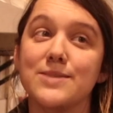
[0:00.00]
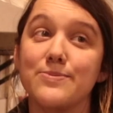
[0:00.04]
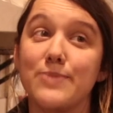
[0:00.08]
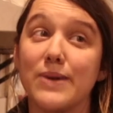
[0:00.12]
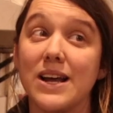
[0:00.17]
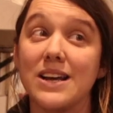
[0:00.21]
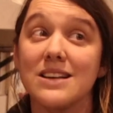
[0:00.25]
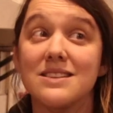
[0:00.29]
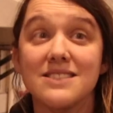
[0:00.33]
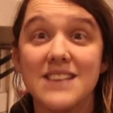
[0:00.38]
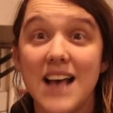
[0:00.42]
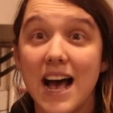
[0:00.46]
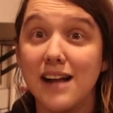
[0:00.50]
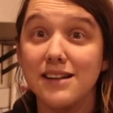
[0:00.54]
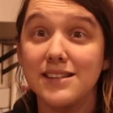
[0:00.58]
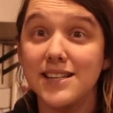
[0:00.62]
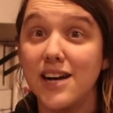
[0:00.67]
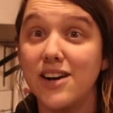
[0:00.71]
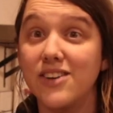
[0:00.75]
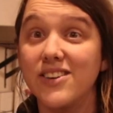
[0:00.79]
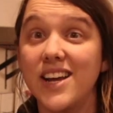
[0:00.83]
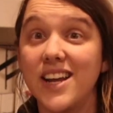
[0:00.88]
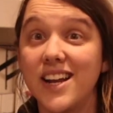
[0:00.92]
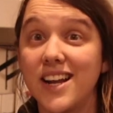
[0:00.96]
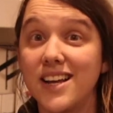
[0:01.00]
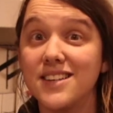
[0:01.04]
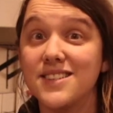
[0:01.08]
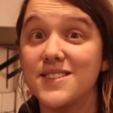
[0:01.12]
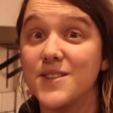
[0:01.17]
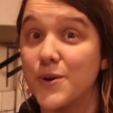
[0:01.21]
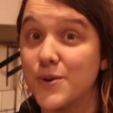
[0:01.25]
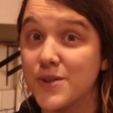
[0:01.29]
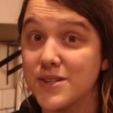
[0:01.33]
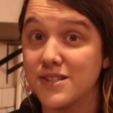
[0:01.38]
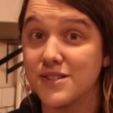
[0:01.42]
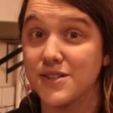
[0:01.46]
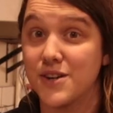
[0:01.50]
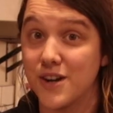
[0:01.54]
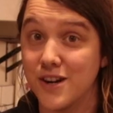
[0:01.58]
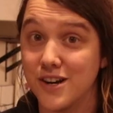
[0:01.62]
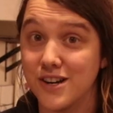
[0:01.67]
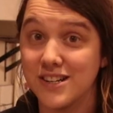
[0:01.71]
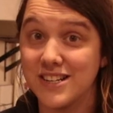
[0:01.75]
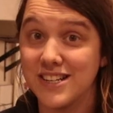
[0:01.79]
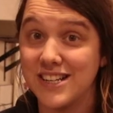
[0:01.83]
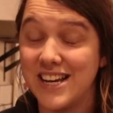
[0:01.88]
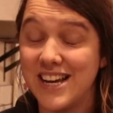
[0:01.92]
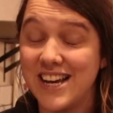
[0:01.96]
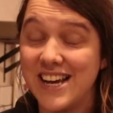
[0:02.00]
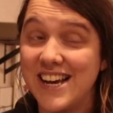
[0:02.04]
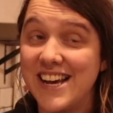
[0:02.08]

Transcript: but I sat down and I sewed a skirt.